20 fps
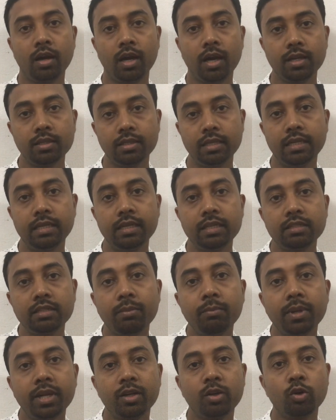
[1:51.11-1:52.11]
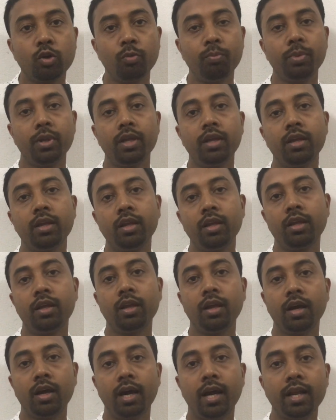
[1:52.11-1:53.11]
As it is a big topic,
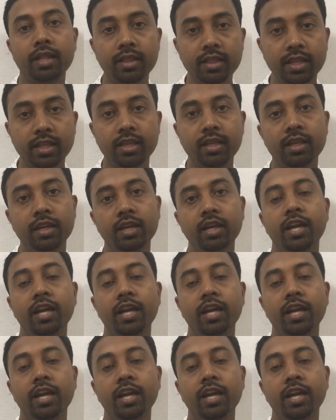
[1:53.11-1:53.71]
I think